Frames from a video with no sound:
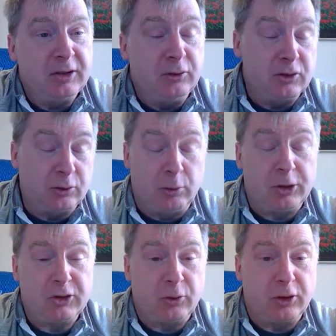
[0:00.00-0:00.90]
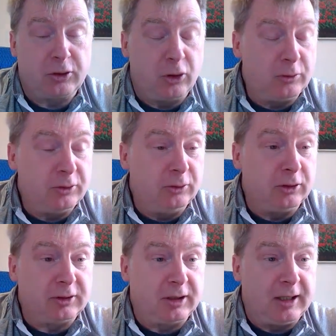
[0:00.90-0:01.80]
use the query store to go,
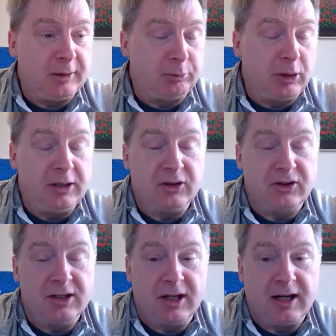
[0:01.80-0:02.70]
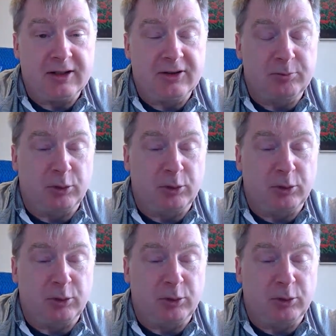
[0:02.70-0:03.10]
look, I applied this index,